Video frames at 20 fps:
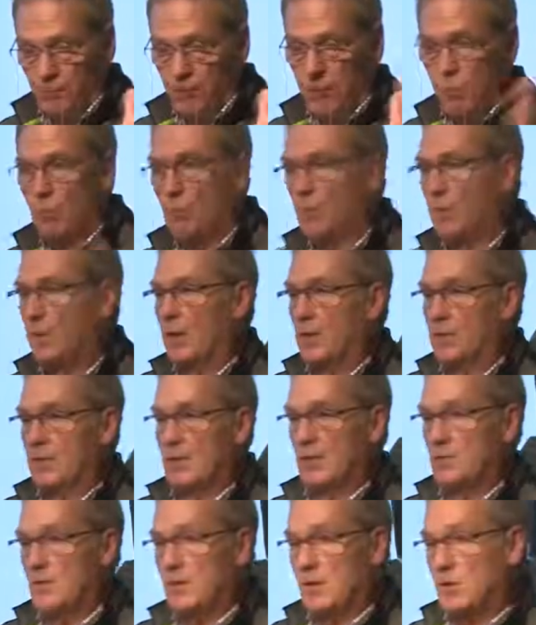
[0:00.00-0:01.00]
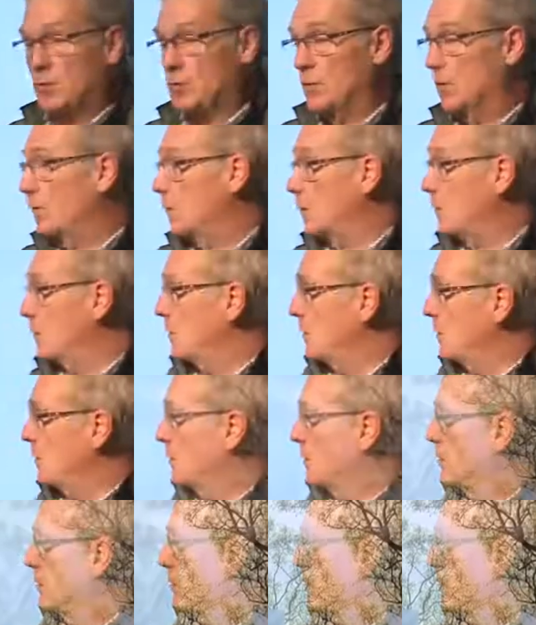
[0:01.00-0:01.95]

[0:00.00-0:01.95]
the Walmartization of the world.